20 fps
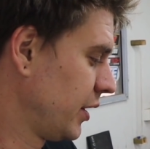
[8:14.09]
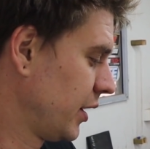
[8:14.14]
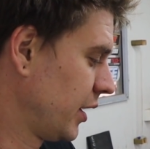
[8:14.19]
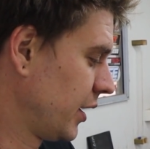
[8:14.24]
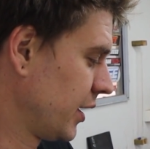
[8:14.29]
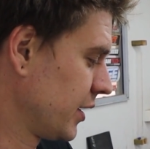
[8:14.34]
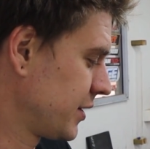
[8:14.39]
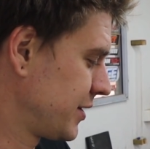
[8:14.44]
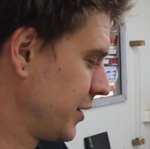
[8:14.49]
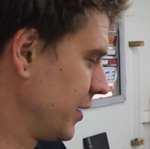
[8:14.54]

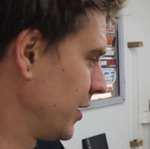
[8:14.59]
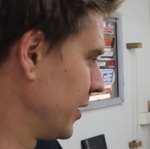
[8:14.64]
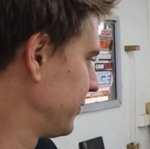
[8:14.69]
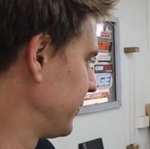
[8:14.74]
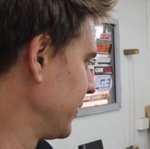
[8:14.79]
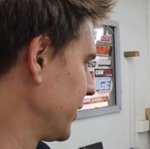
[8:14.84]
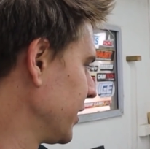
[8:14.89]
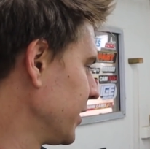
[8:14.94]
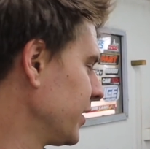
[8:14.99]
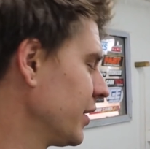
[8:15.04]
Uh, so
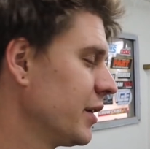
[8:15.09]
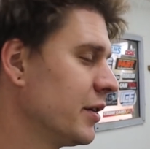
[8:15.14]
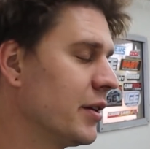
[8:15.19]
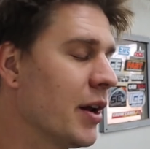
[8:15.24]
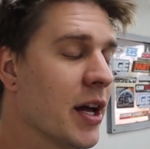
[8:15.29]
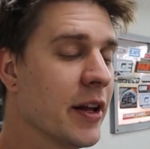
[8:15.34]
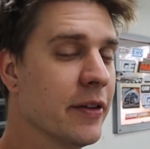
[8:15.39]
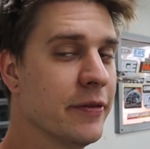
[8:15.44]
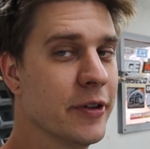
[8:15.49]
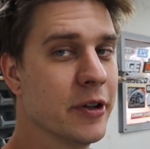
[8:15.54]
I figured
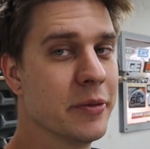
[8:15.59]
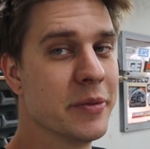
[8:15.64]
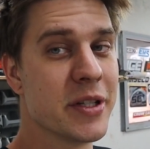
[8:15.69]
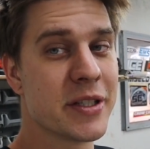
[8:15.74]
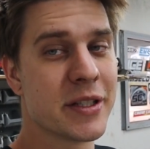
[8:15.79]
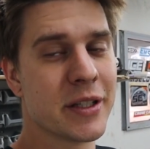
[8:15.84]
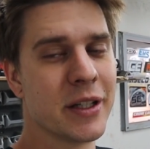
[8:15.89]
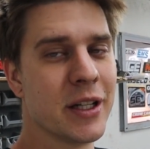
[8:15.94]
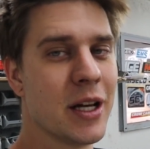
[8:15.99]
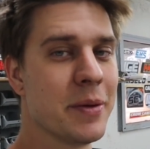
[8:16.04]
I'd, I'd film
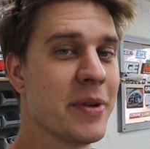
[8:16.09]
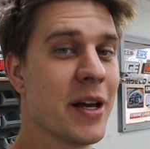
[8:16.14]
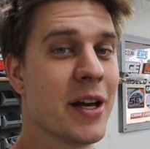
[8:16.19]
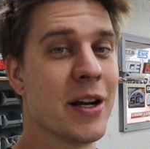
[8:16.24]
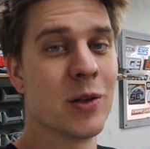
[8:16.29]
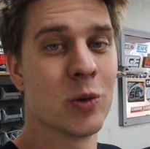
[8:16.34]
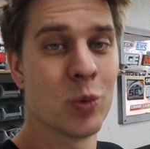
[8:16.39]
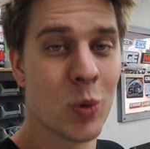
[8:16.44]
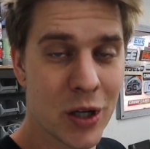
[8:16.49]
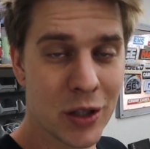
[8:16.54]
this little
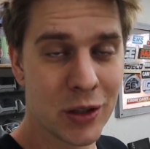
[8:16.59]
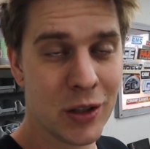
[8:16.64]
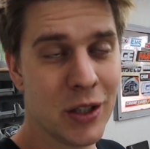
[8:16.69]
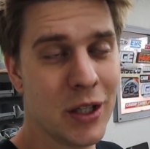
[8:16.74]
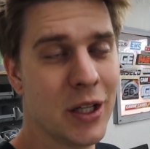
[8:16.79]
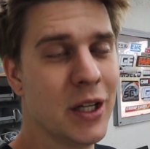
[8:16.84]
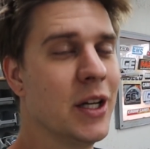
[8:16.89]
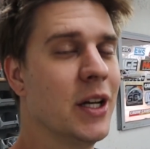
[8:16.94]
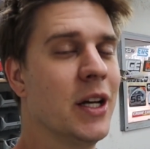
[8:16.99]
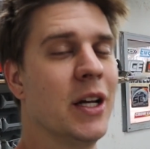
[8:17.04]
update as
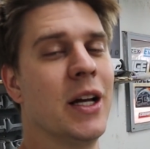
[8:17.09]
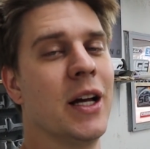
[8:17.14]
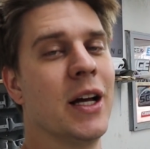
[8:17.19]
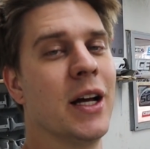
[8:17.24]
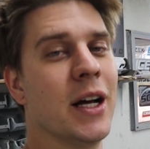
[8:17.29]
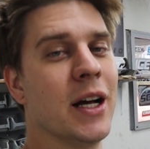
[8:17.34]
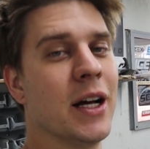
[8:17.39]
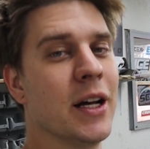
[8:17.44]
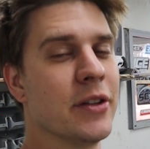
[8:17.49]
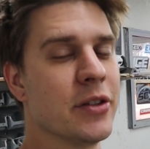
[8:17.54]
well,
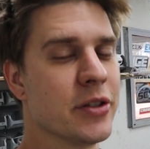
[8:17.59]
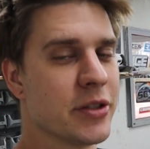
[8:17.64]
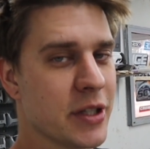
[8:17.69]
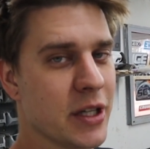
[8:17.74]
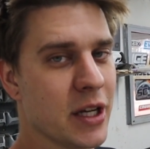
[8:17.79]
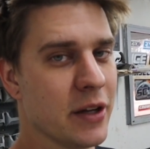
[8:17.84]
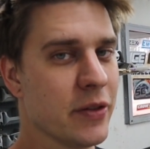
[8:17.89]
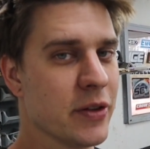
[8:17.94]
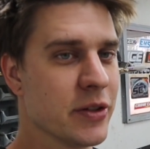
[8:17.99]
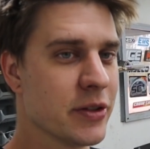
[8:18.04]
uh, just
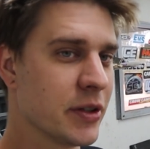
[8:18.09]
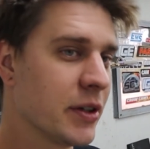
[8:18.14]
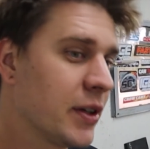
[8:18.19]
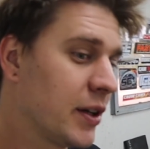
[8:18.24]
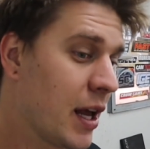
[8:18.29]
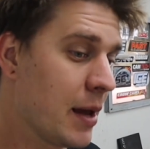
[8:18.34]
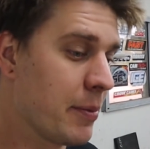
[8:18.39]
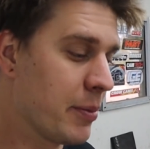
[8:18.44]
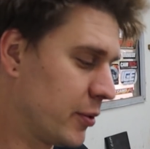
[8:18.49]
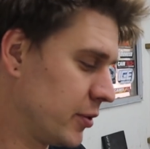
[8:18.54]
to give you,
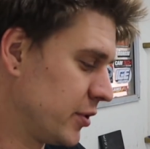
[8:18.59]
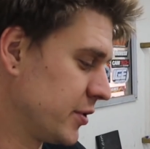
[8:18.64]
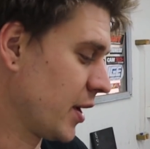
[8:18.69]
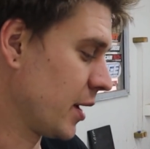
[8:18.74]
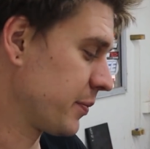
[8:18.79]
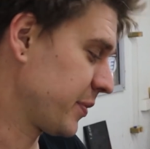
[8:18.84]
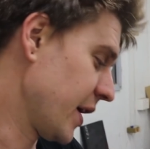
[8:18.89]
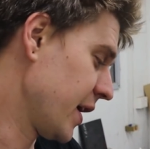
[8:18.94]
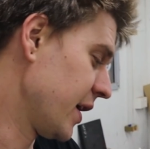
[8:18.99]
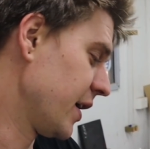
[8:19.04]
keep it just
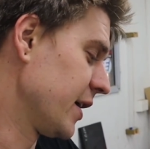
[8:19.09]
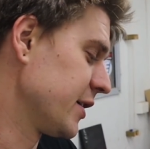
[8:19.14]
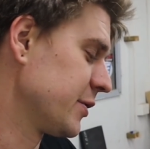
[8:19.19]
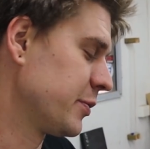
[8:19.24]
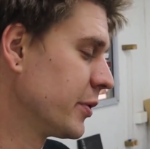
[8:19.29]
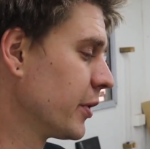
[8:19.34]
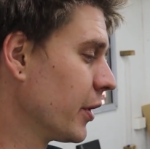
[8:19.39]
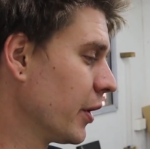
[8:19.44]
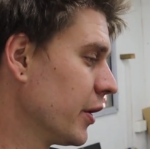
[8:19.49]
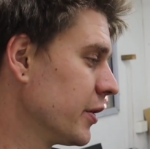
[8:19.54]
updated
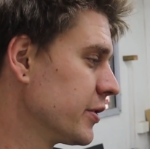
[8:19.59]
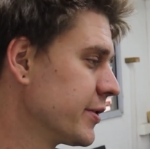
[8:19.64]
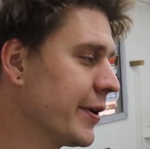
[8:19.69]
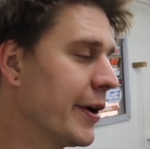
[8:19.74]
as we go.